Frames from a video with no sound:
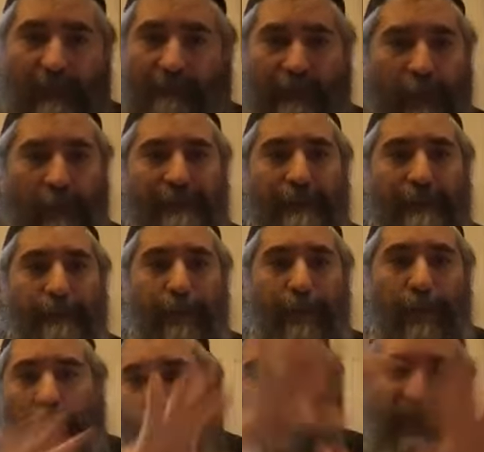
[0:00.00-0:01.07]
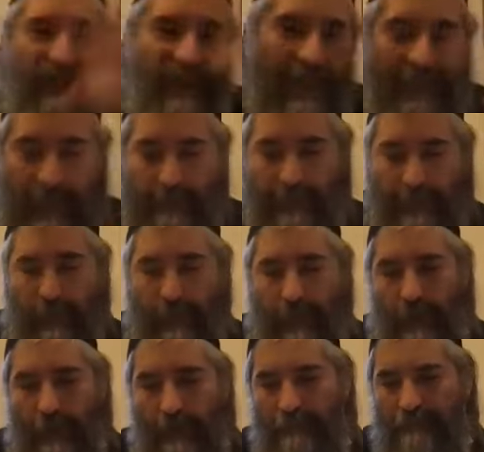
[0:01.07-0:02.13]
Very simple. In which dynamic we
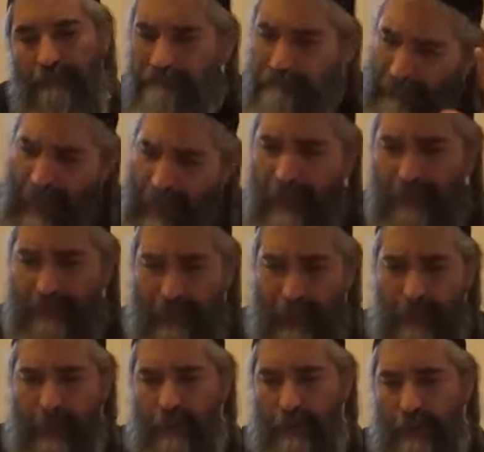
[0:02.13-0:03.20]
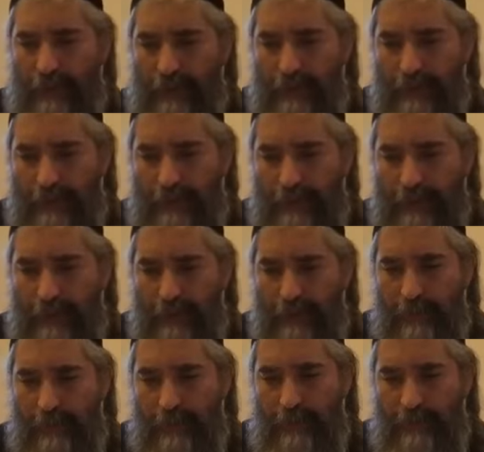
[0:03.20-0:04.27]
are. Oh, very good.
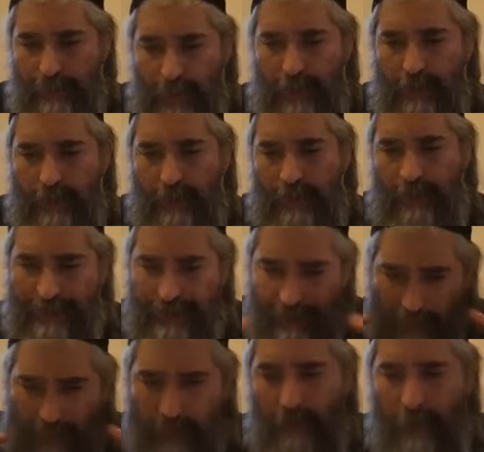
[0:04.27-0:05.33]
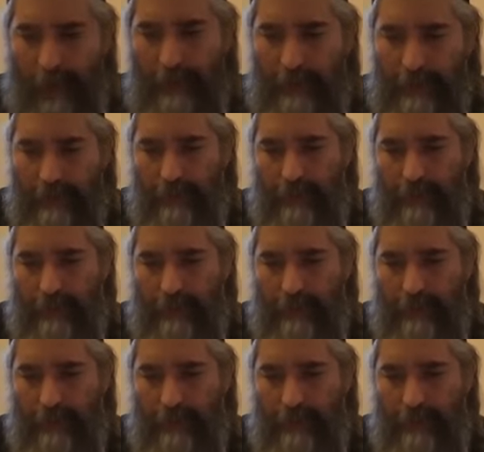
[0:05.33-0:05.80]
Very good. That's number one.